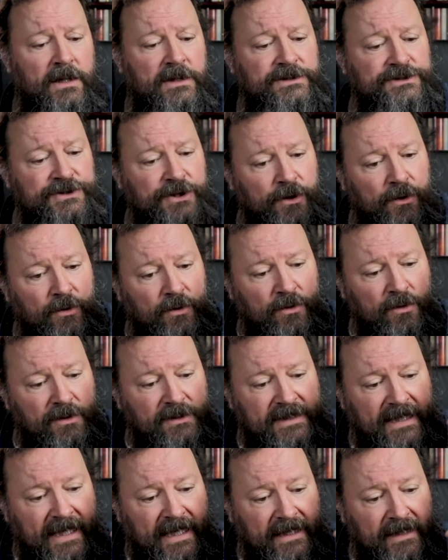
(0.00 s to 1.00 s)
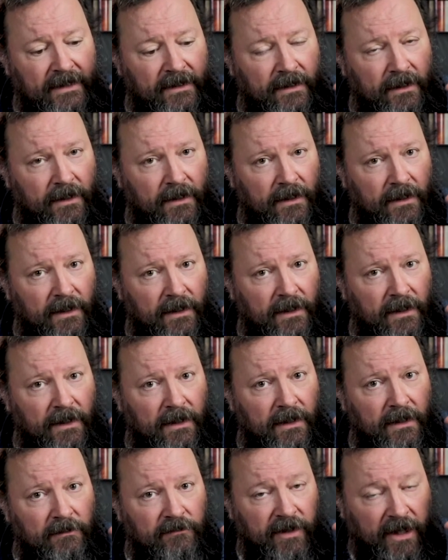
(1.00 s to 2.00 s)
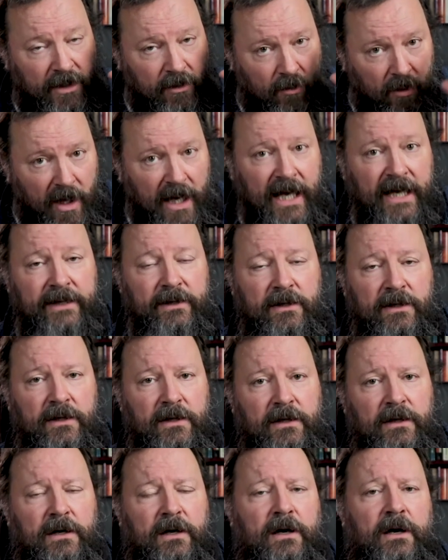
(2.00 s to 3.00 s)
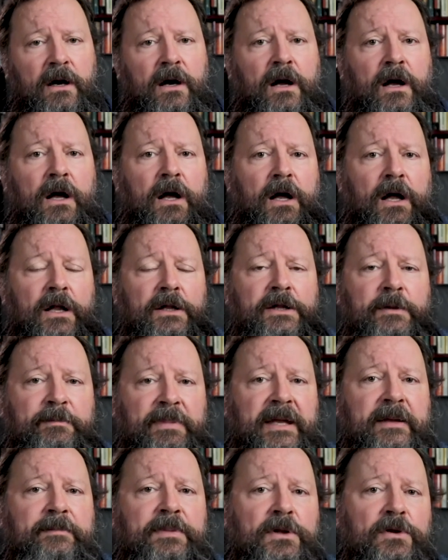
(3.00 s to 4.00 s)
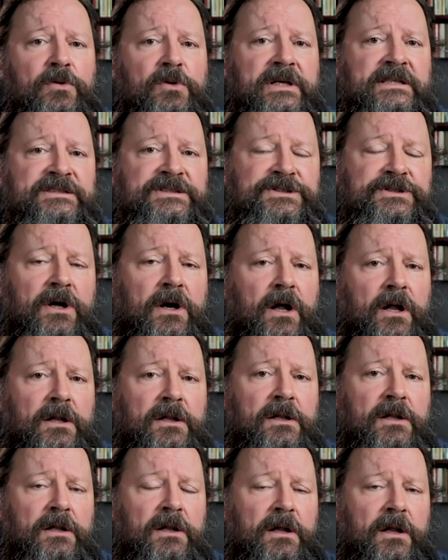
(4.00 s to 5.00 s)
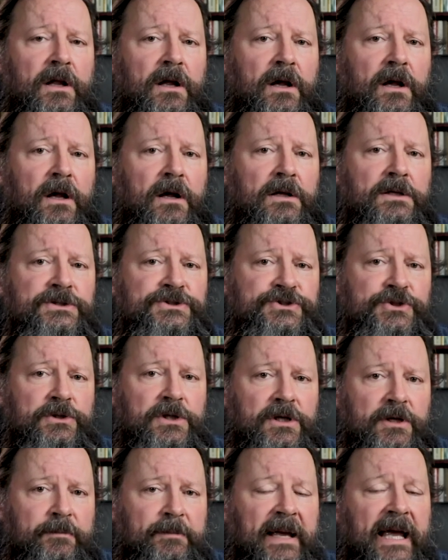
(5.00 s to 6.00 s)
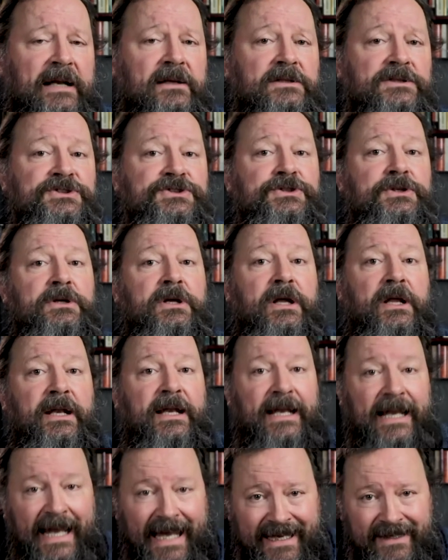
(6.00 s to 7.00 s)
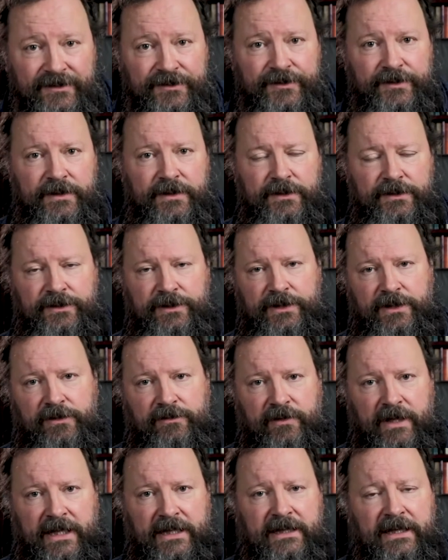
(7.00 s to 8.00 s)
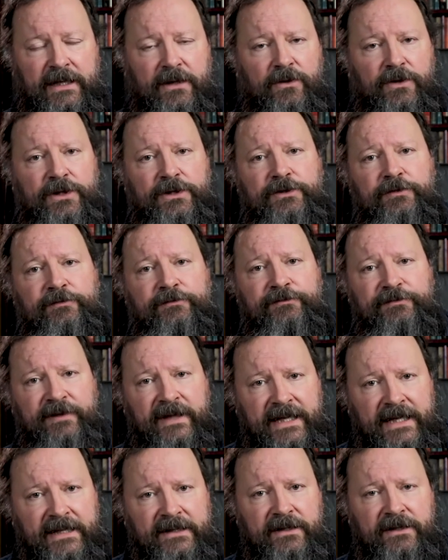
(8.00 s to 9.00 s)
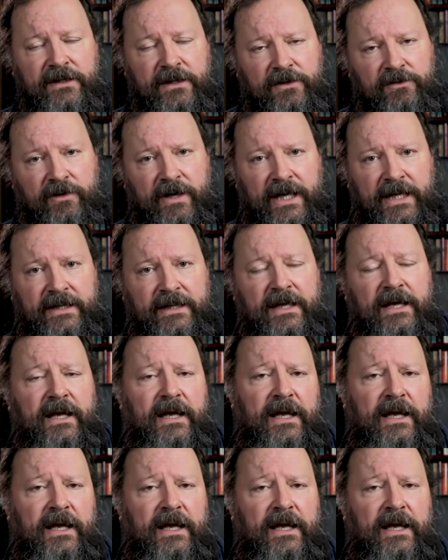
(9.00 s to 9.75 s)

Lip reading: So they require the people who install solar panels to connect to the grid in order to feed the grid